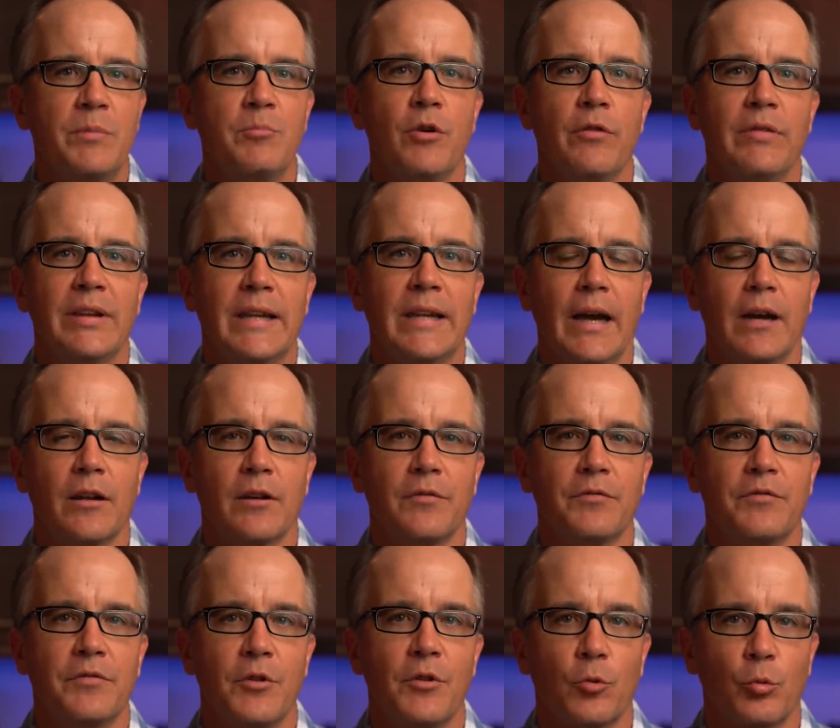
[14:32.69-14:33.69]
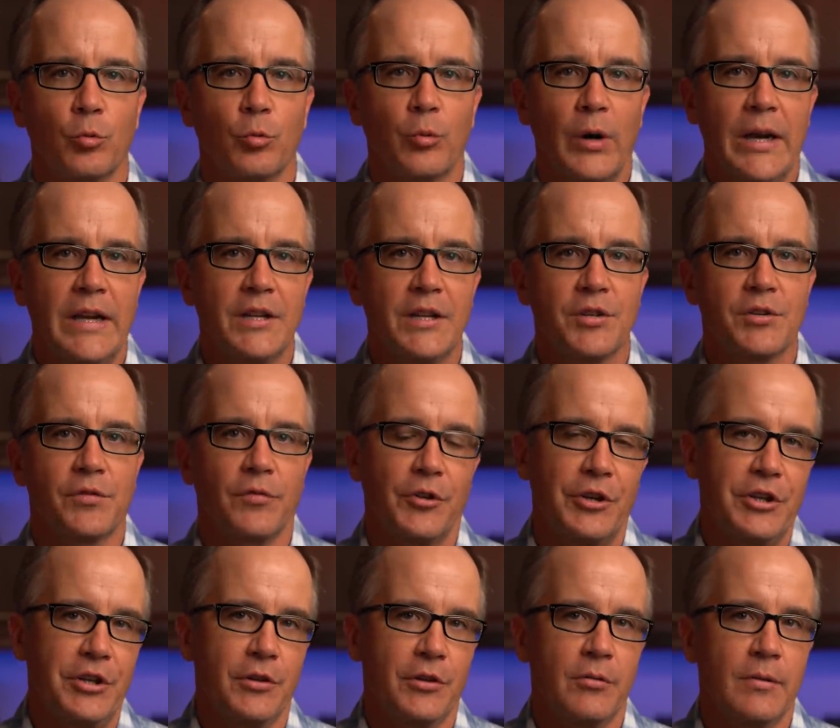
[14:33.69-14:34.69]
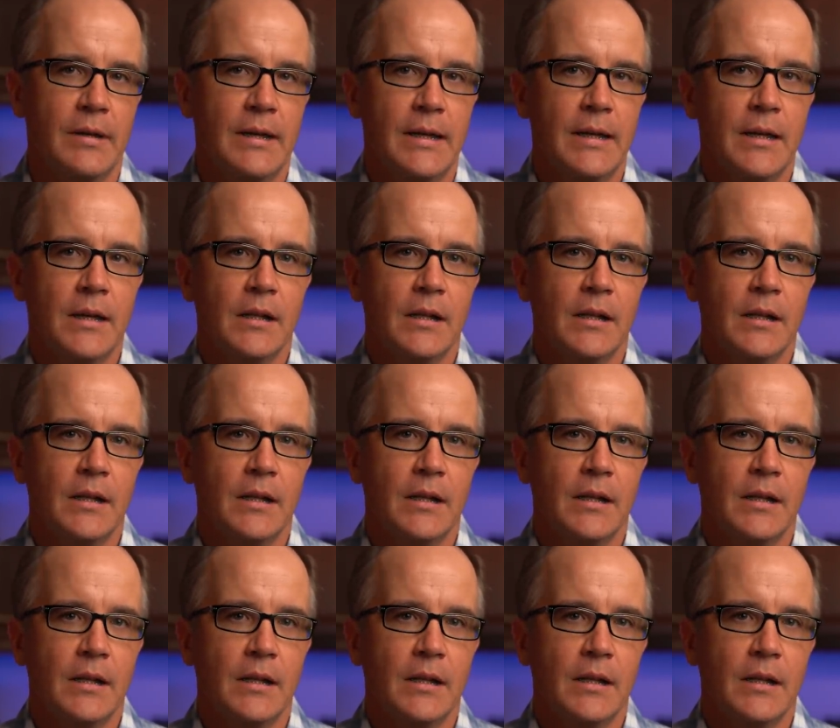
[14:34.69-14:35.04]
moving out of the range for you?